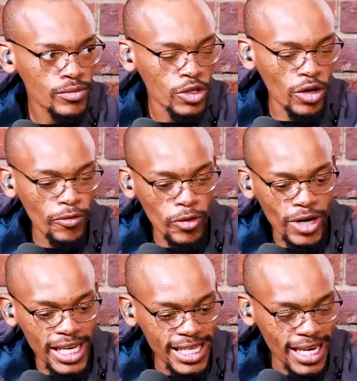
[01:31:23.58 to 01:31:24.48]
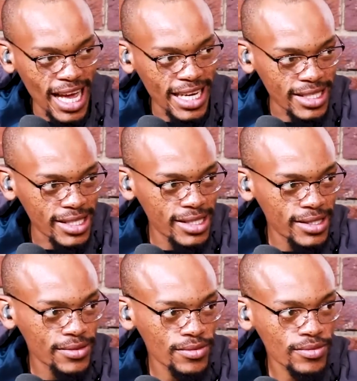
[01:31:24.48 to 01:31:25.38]
Not for writing lines,
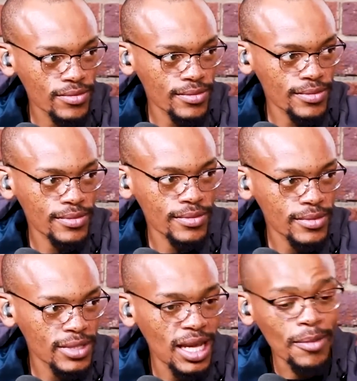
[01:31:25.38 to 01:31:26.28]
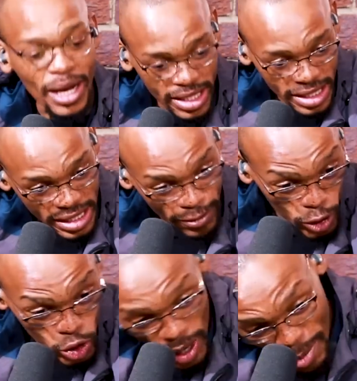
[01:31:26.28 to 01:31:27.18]
but for
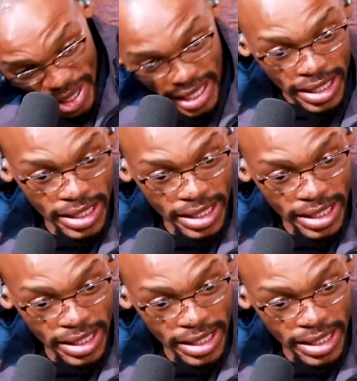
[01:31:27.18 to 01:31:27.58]
swiping,